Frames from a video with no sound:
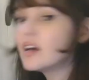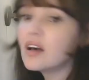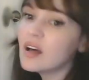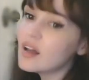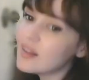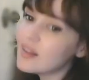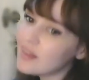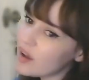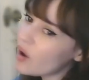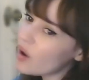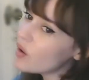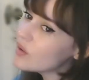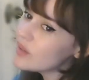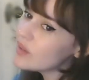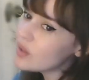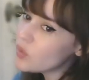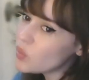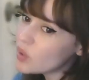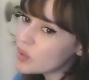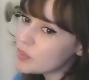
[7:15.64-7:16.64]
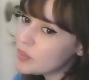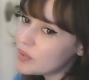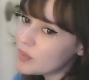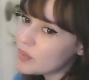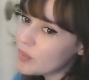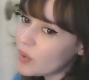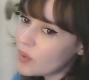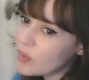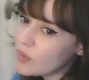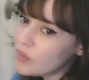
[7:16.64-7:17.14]
They only will
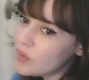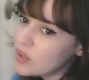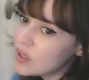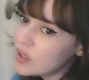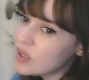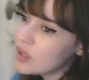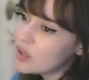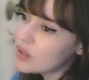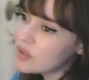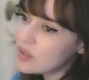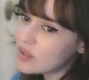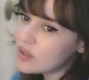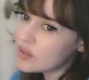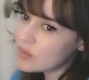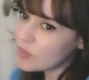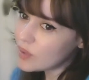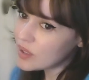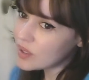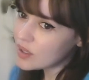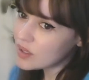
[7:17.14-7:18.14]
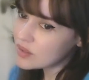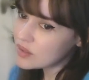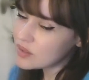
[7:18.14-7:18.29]
promote the one